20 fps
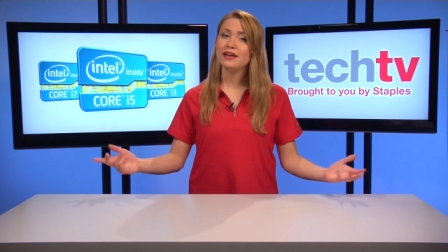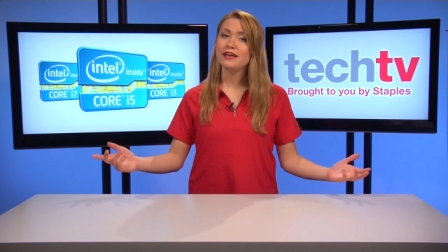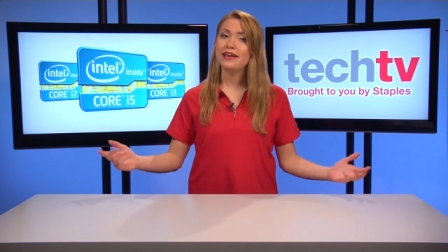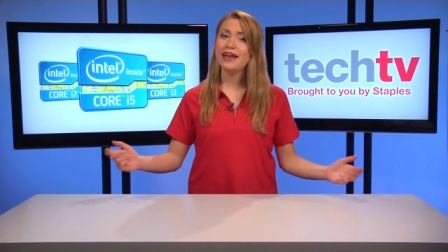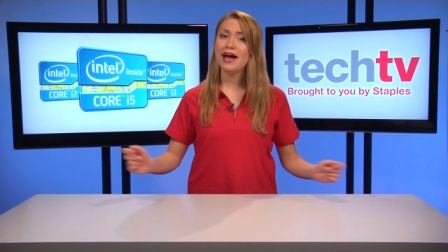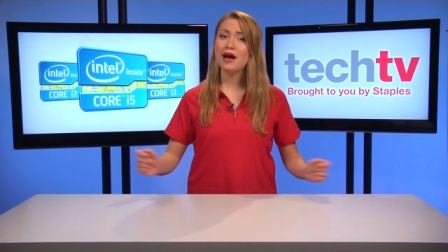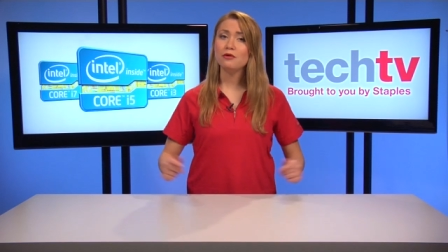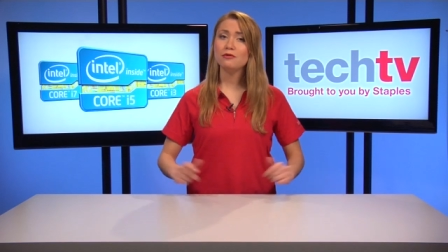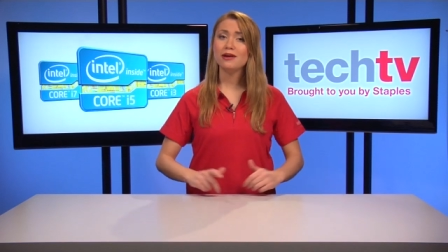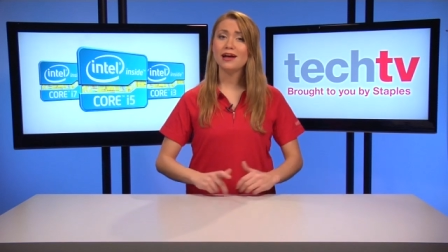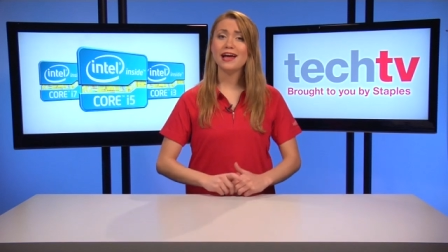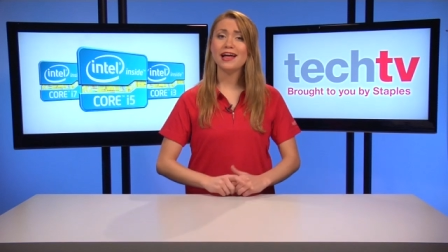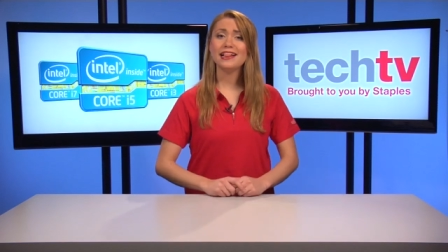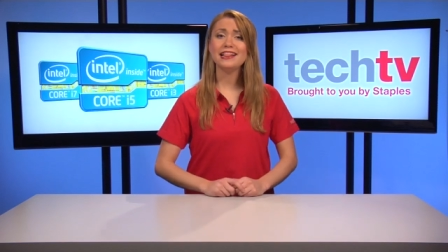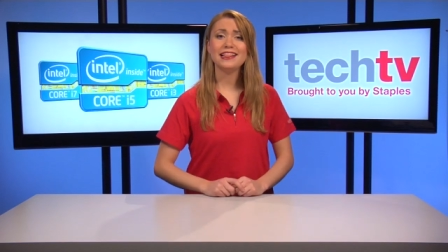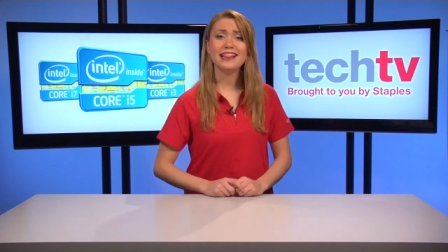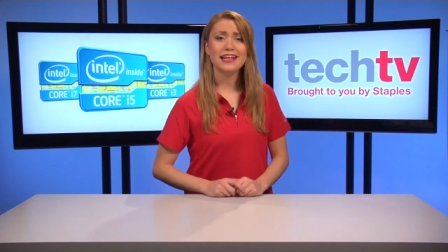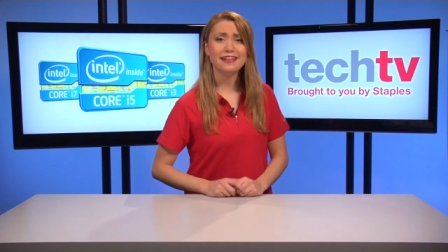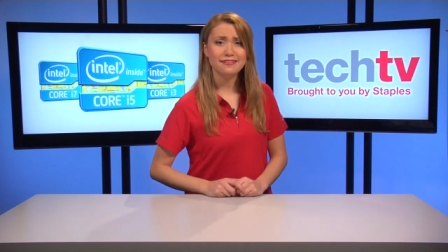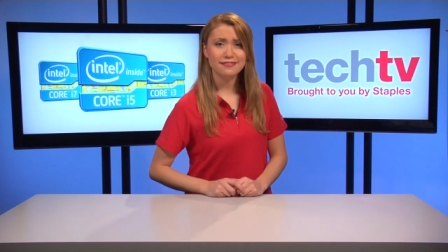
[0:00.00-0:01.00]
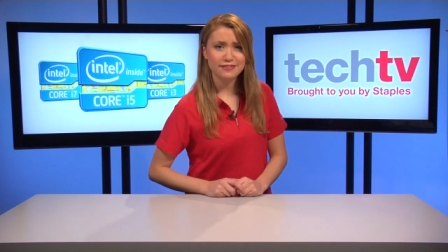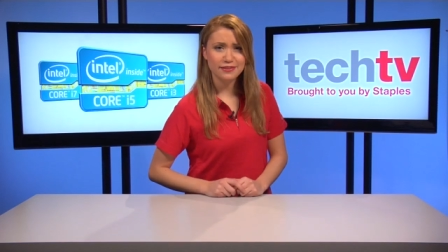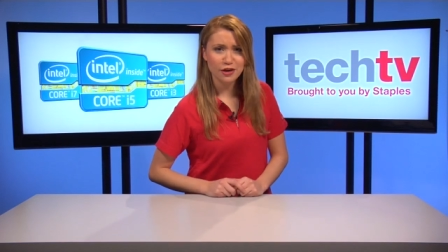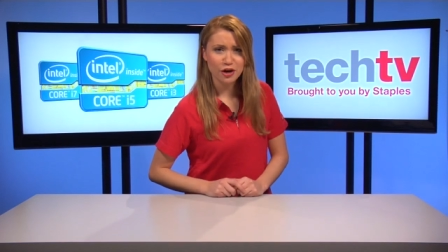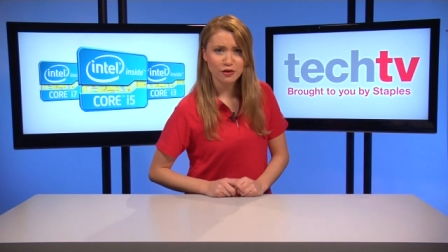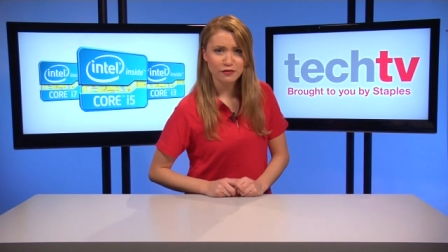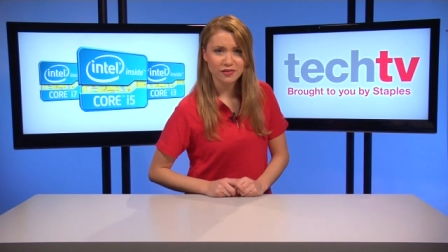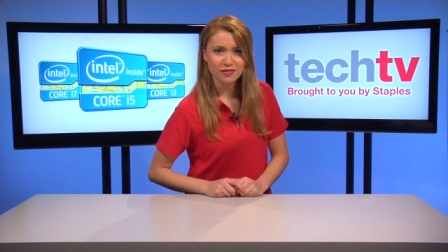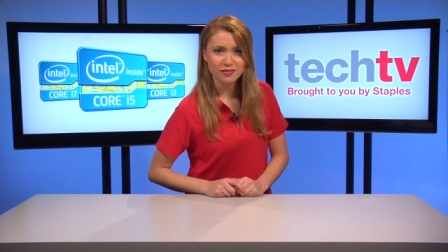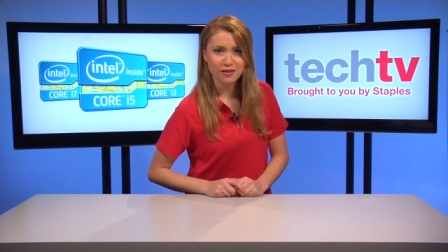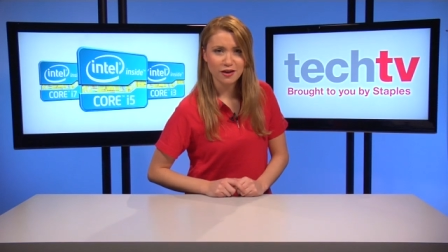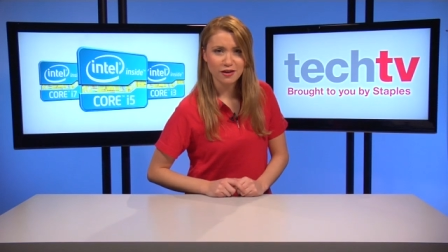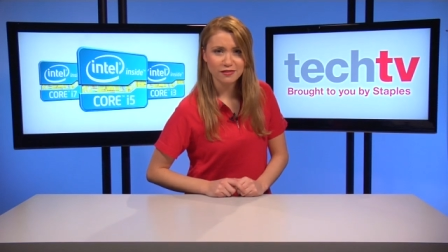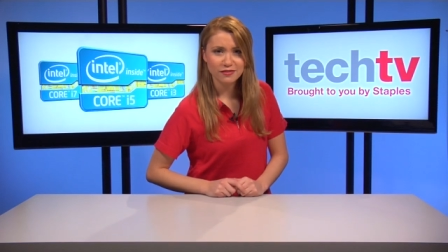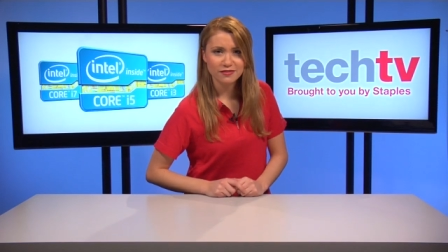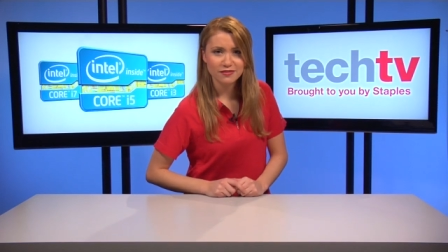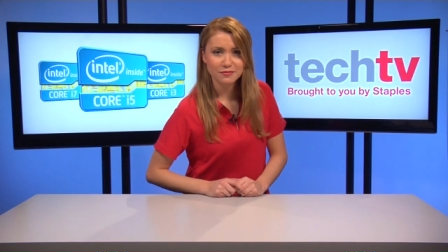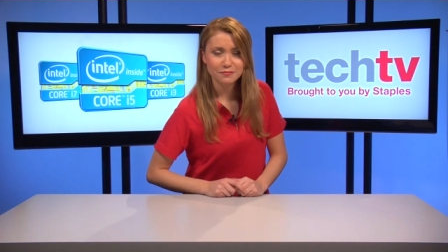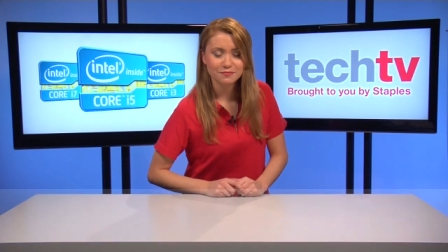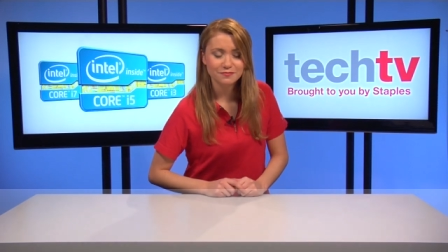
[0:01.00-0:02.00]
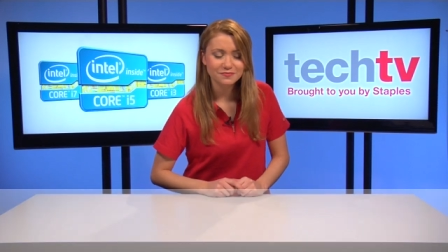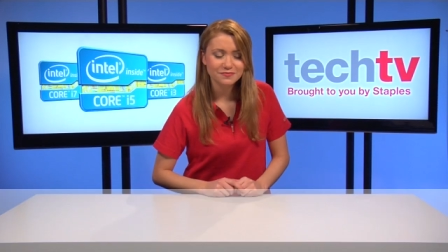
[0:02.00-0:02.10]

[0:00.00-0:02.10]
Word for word: Now, let's see our results.